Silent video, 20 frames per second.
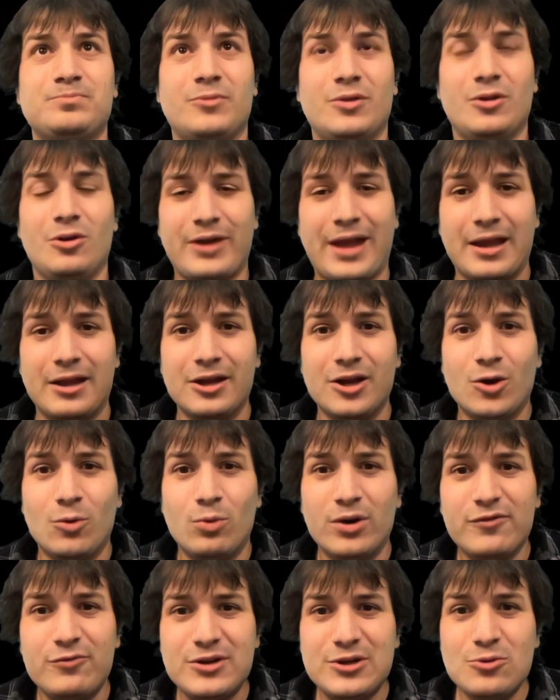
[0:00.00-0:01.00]
Okay, what
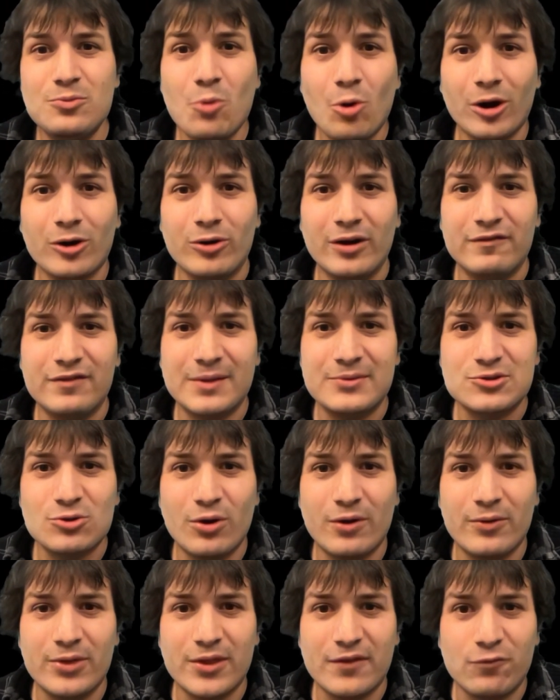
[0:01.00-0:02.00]
if we do more coin flips? So
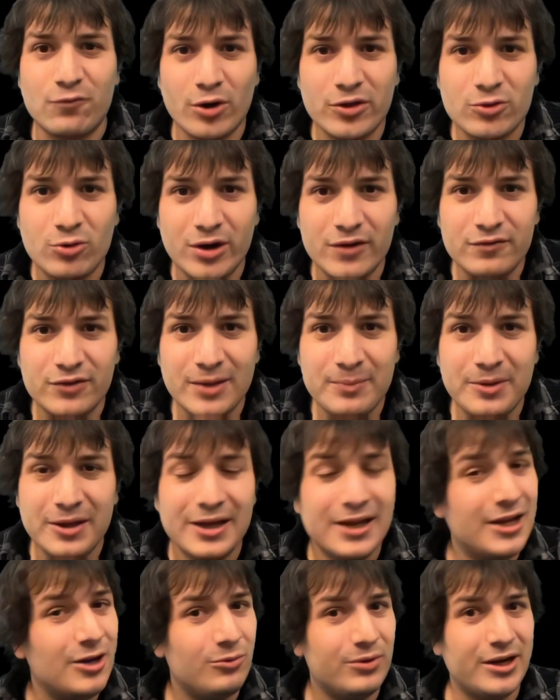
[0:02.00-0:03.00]
with the fourth coin flip,
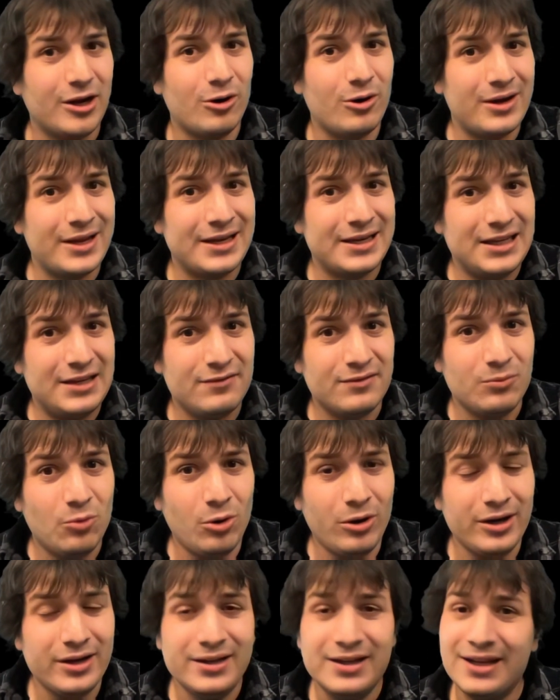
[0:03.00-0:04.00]
we narrow it in even
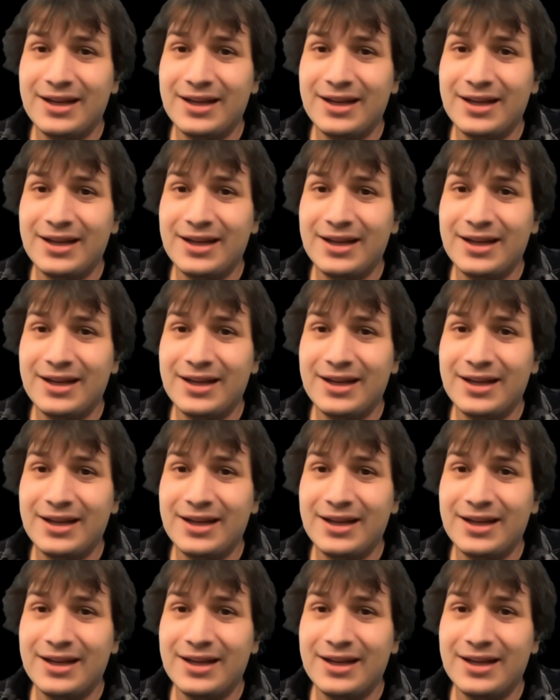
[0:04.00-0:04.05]
more.